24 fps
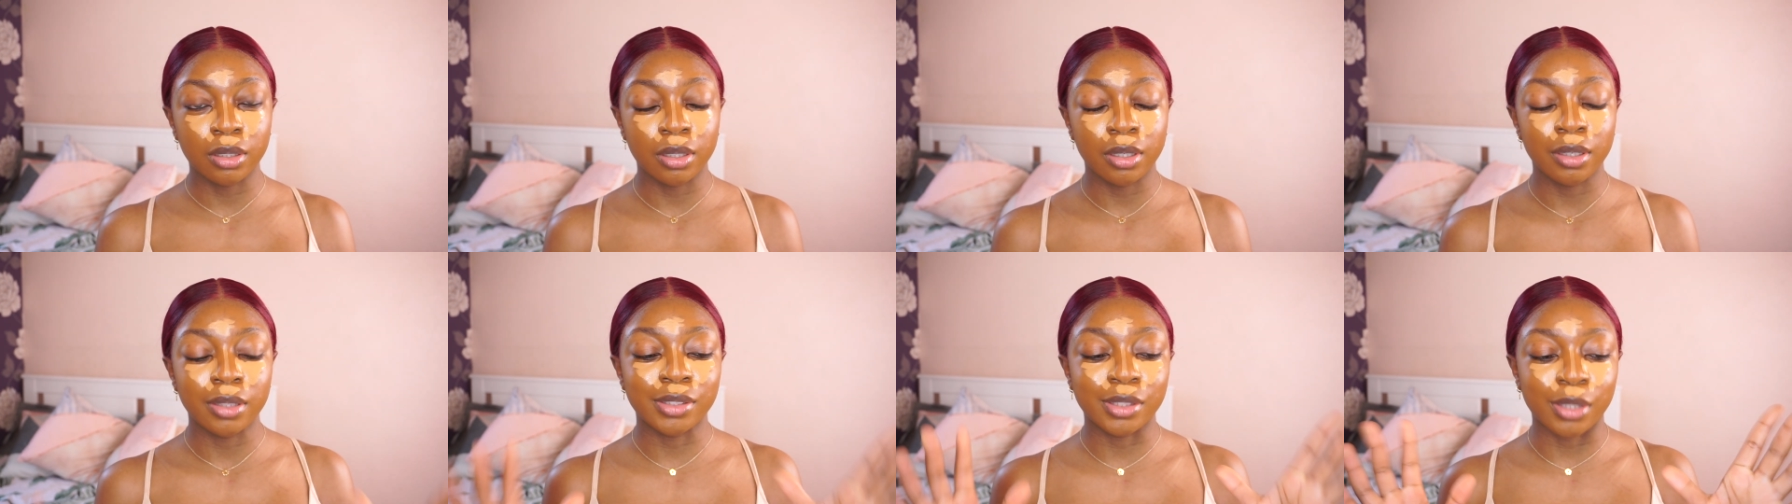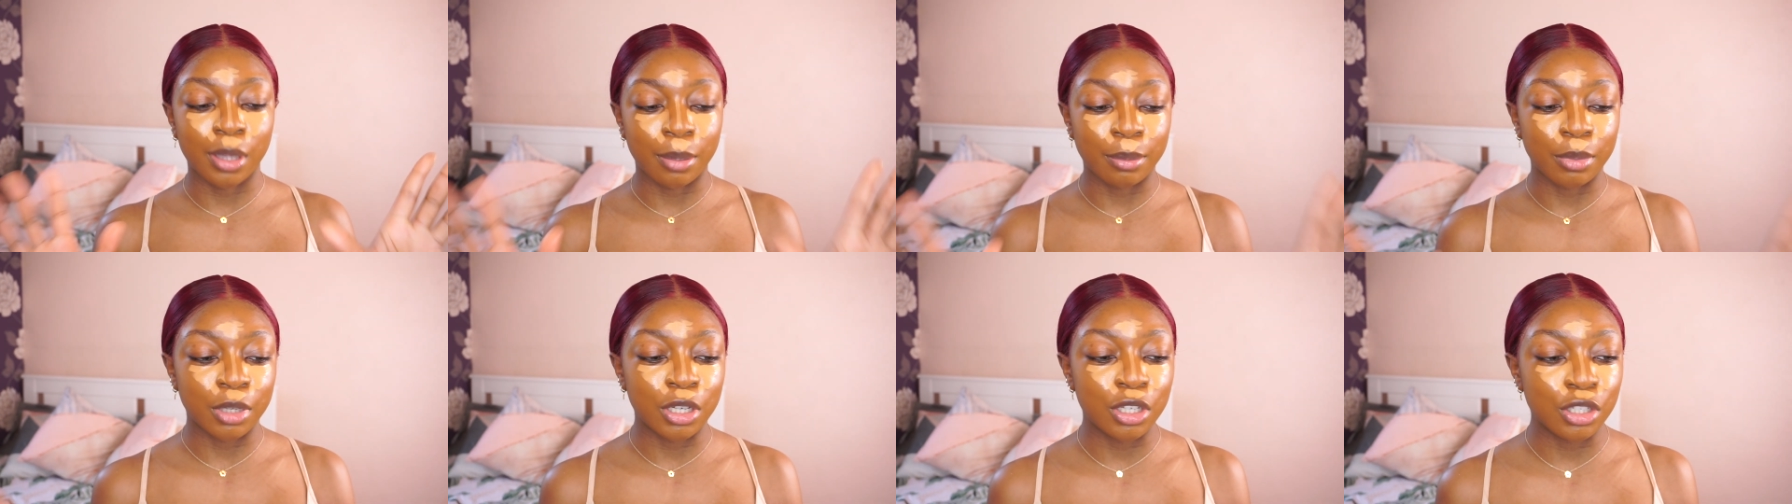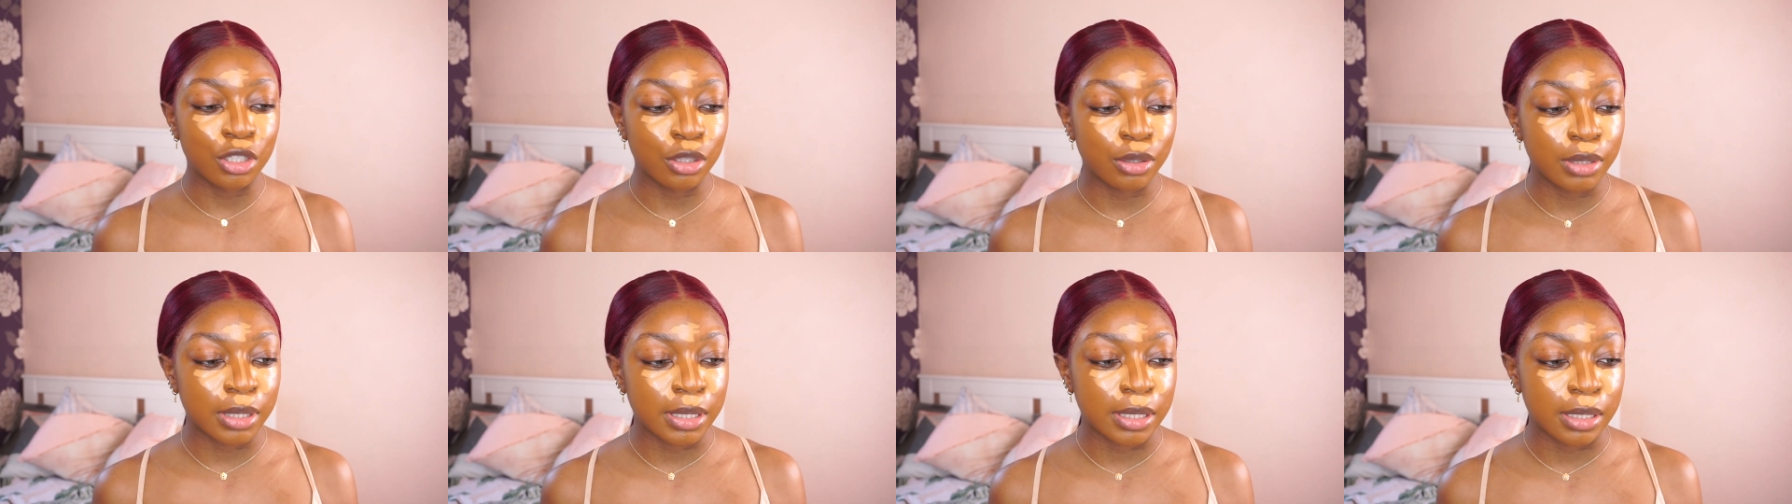So I'm gonna
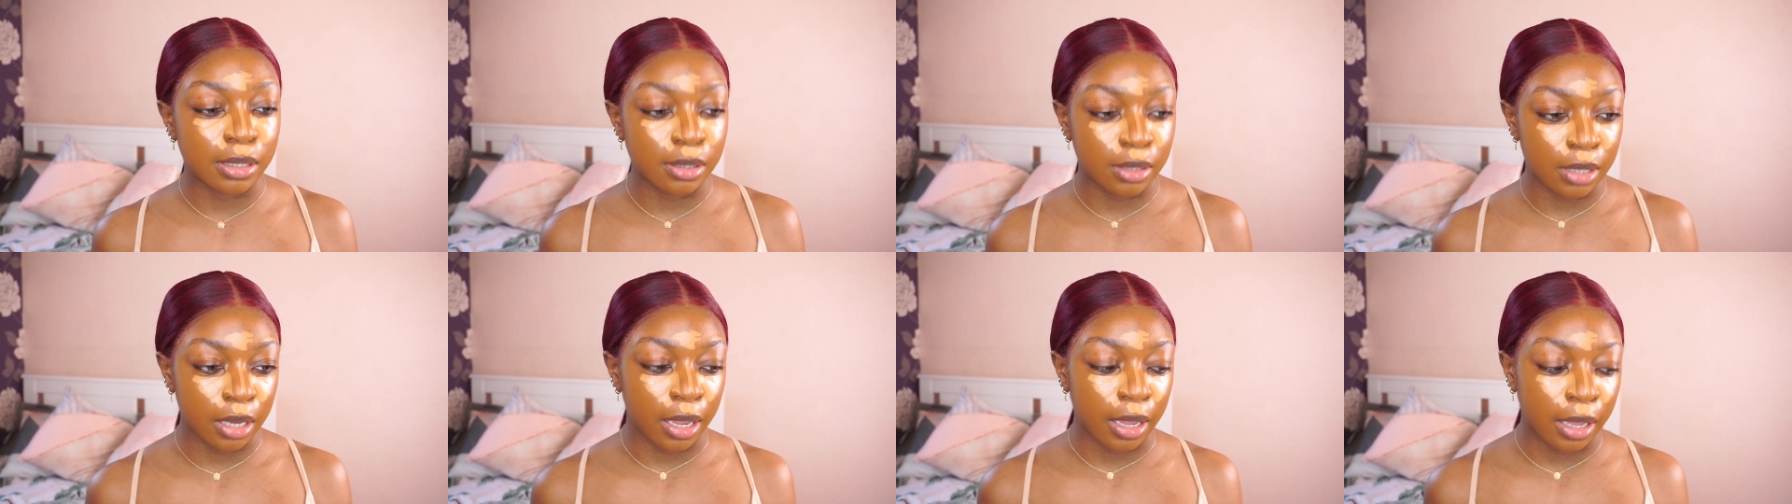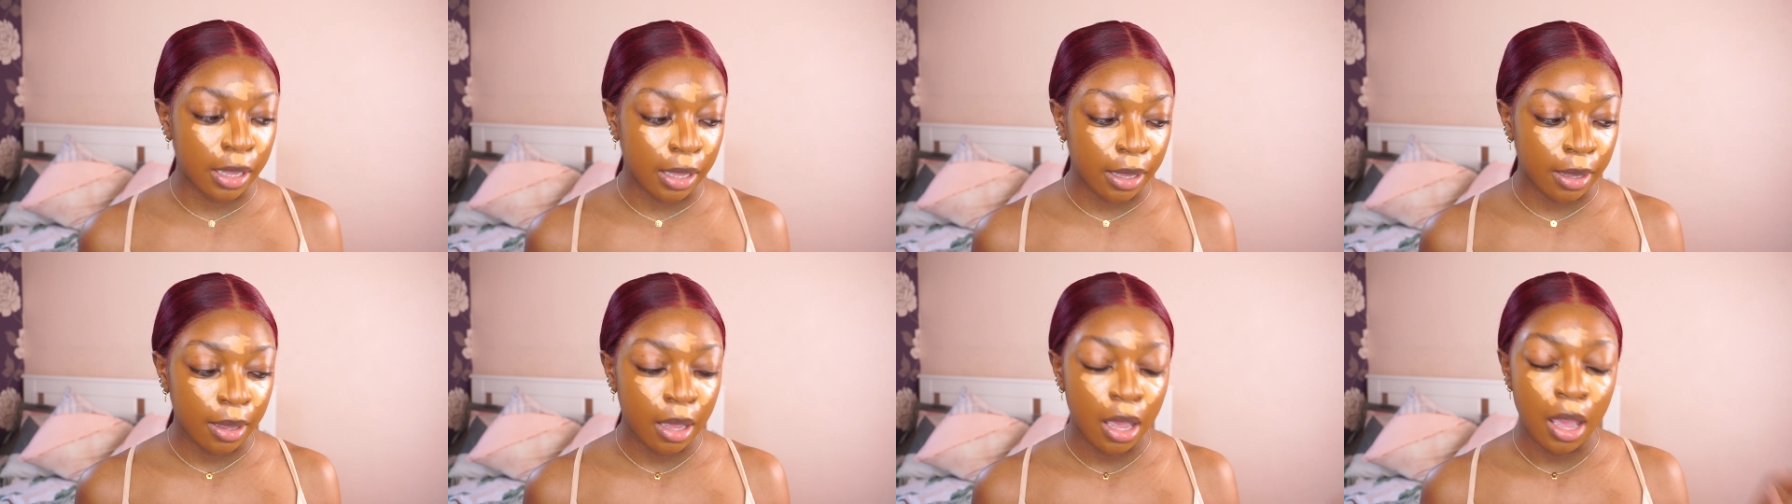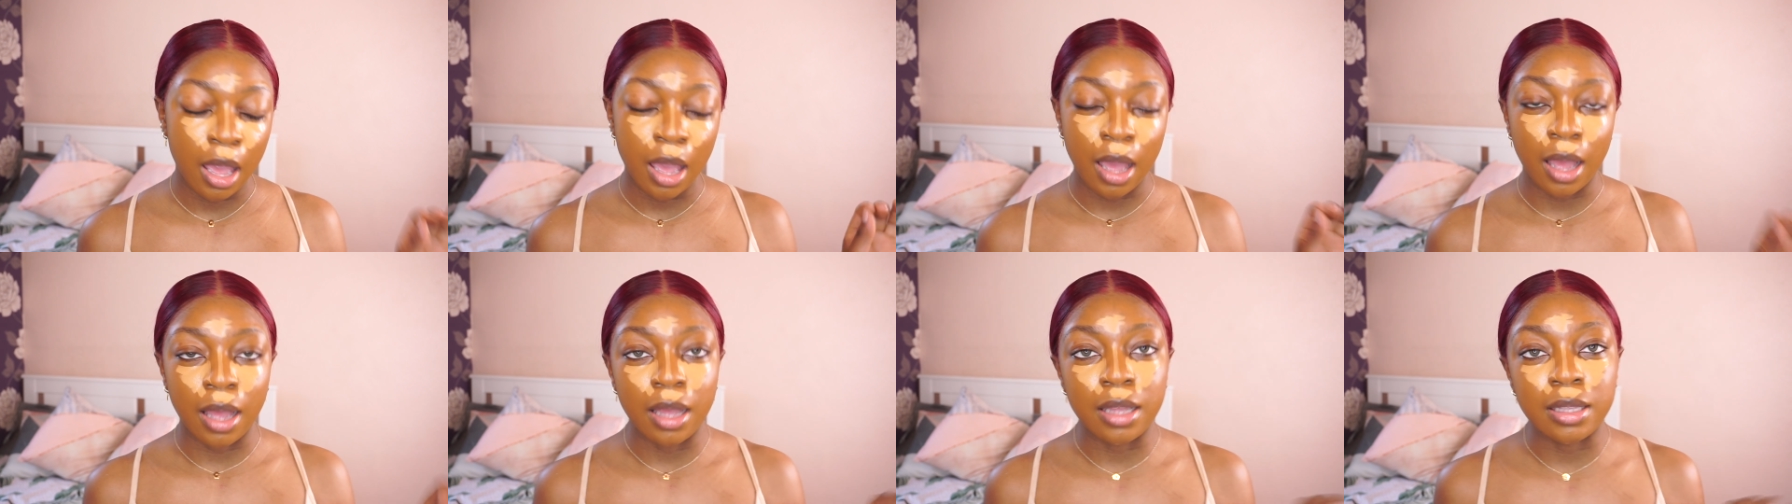do it today
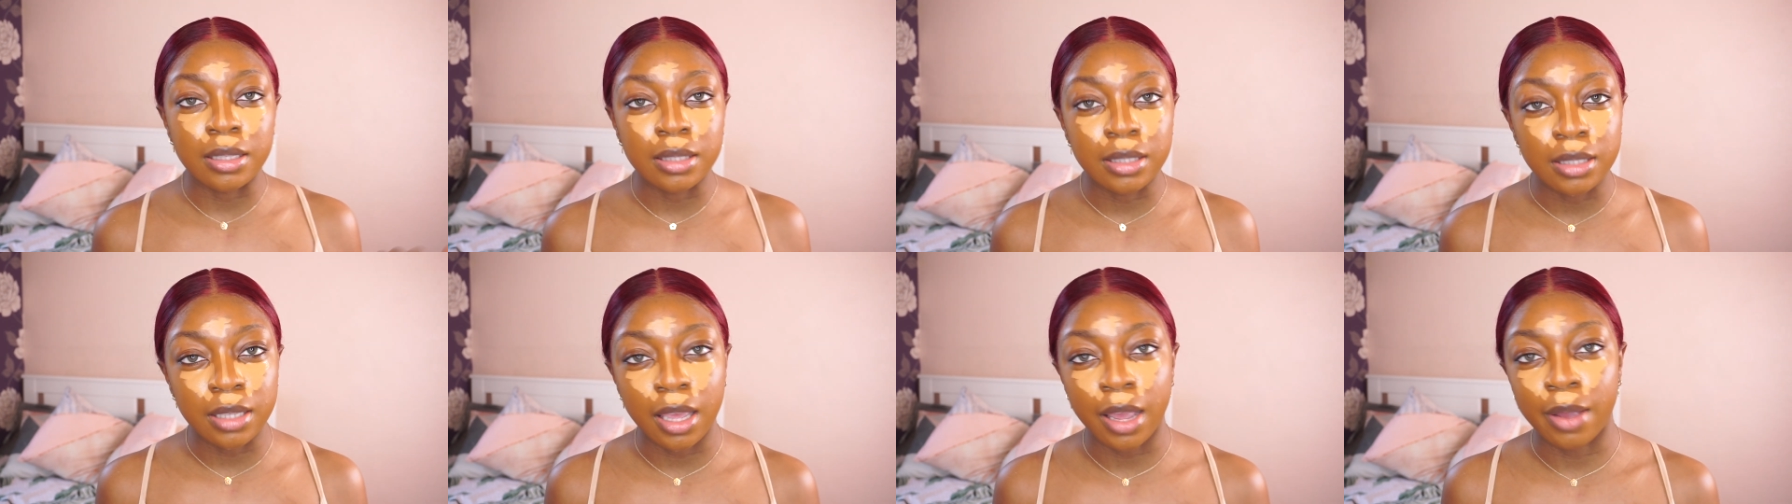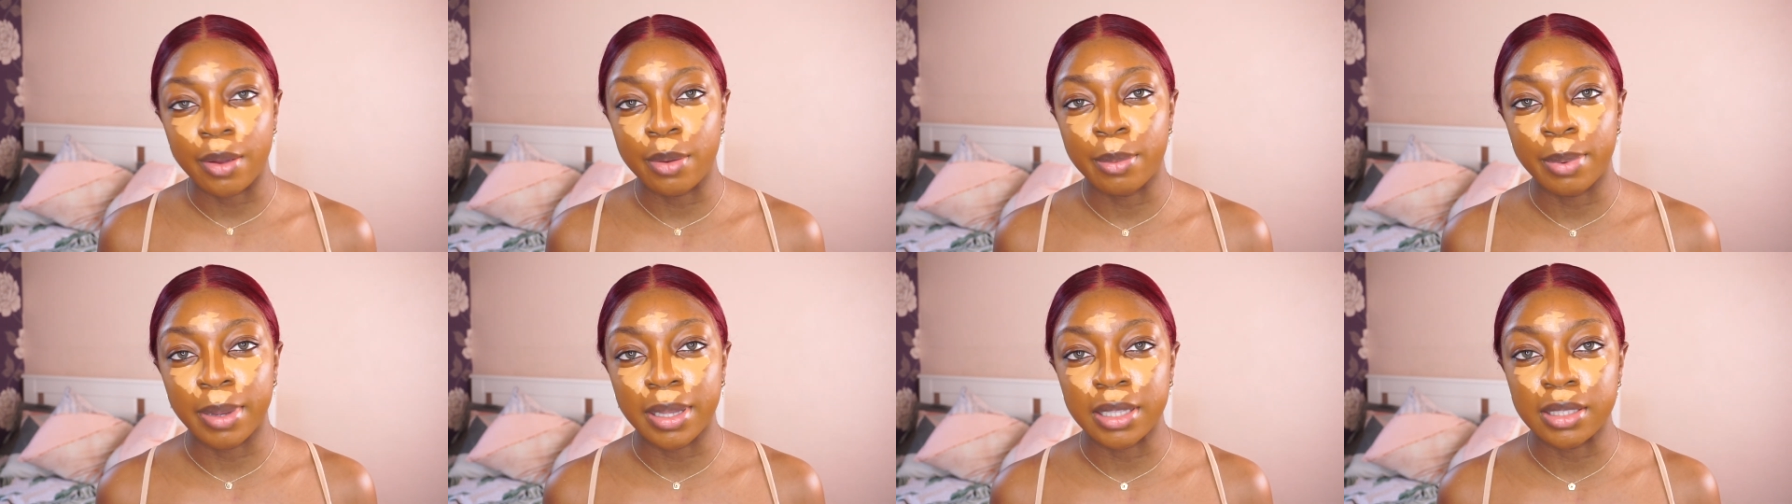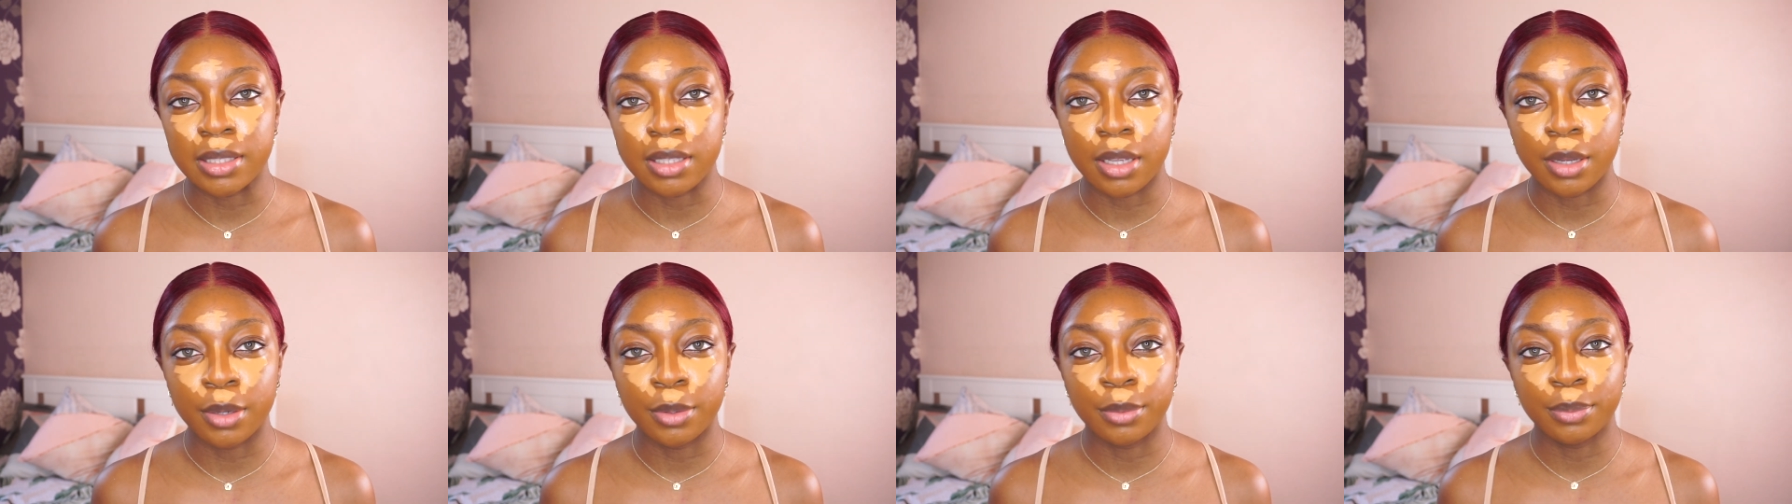and see how it pans
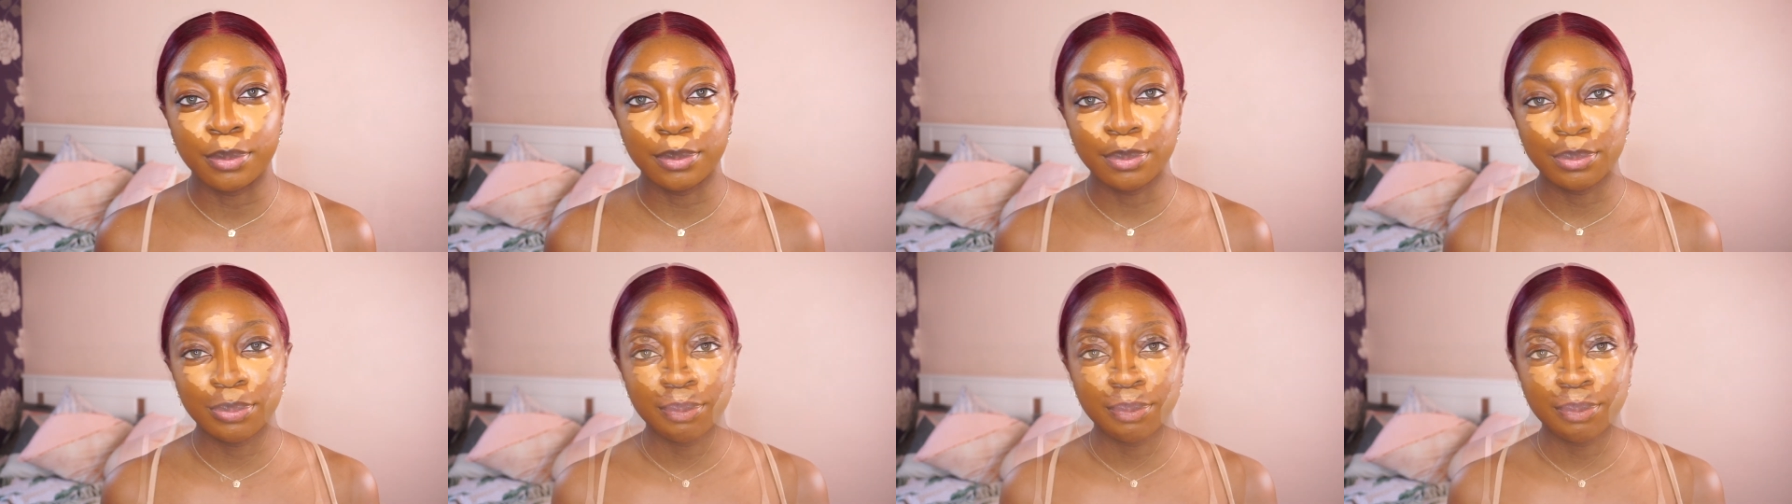out.